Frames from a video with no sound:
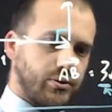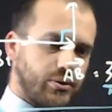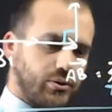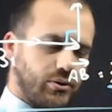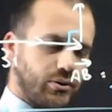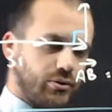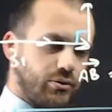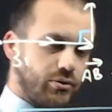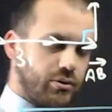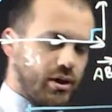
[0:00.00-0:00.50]

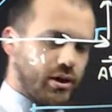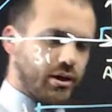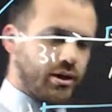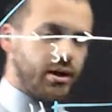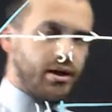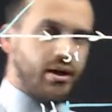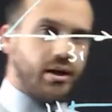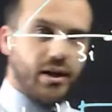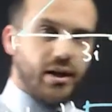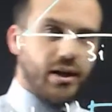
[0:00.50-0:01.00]
Alright,
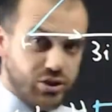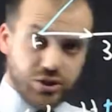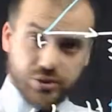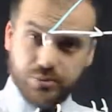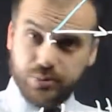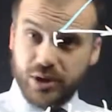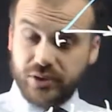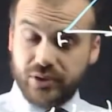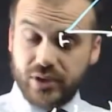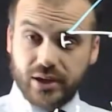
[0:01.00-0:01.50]
it's just
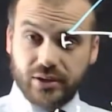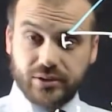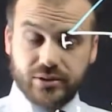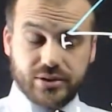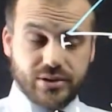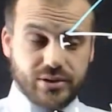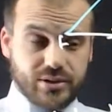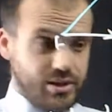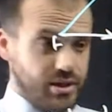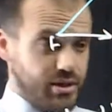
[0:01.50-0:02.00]

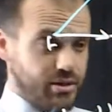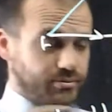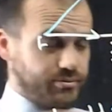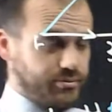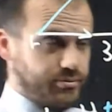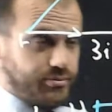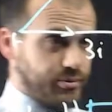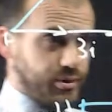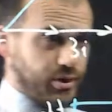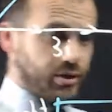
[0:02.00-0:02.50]
Pythagoras' theorem.
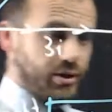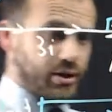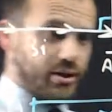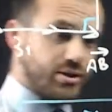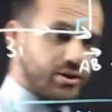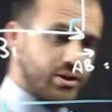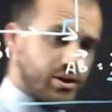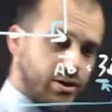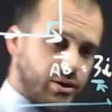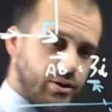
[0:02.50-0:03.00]
Alright,
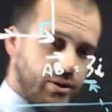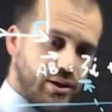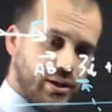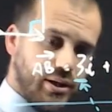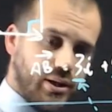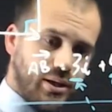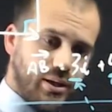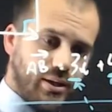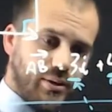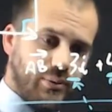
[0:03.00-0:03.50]
so
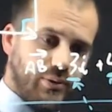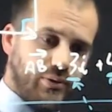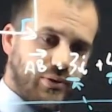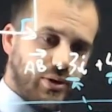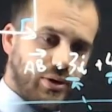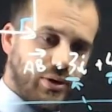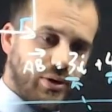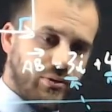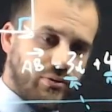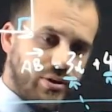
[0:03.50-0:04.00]
uh, we've
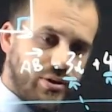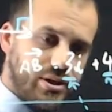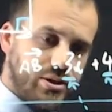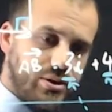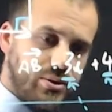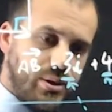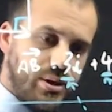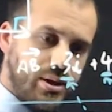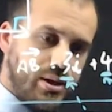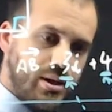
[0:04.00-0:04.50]
got 3
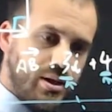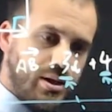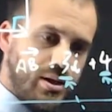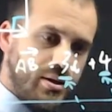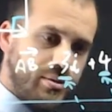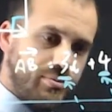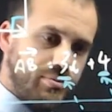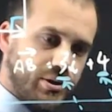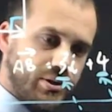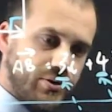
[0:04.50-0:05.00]

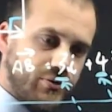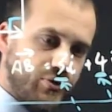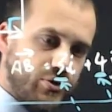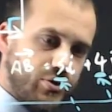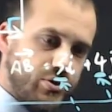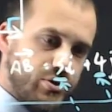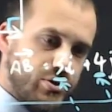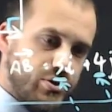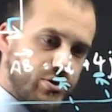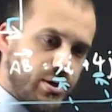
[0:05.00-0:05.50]
squared plus
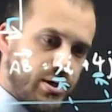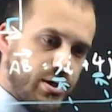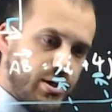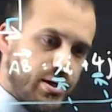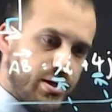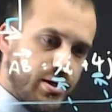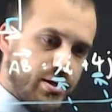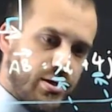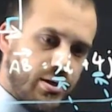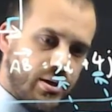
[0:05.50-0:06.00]
4
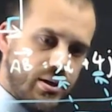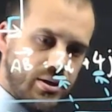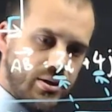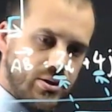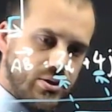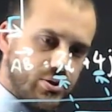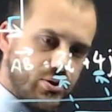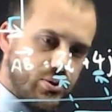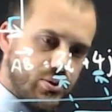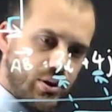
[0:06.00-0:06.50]
squared,
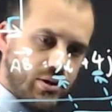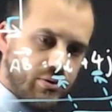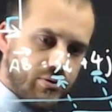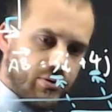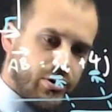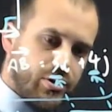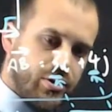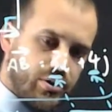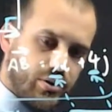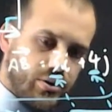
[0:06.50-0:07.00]
square
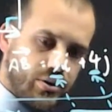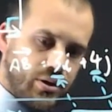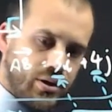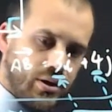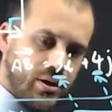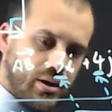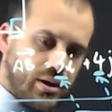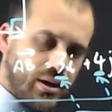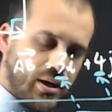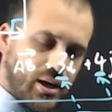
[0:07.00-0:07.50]
root.
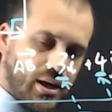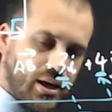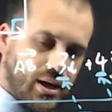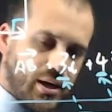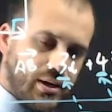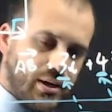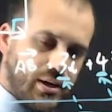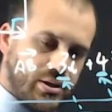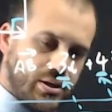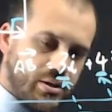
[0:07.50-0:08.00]
Uh,
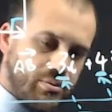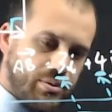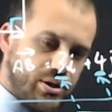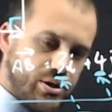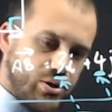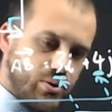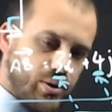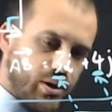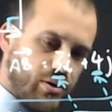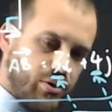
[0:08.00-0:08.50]
it's going to be the
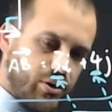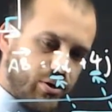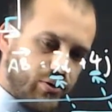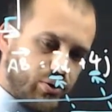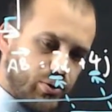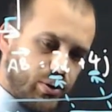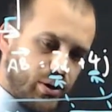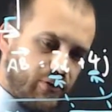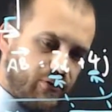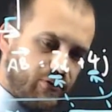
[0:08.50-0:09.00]
square root of
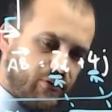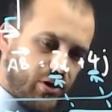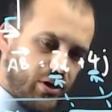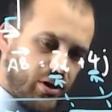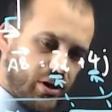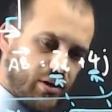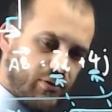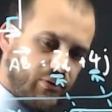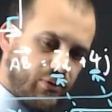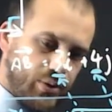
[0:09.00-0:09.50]

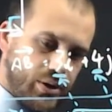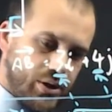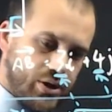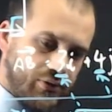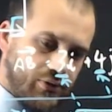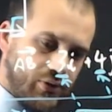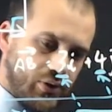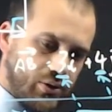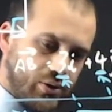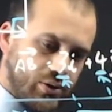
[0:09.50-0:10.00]
25, which
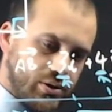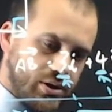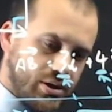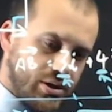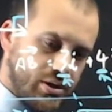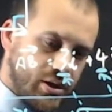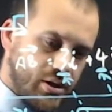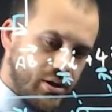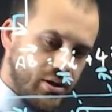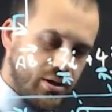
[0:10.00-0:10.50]
of course
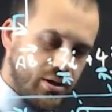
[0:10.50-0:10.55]
is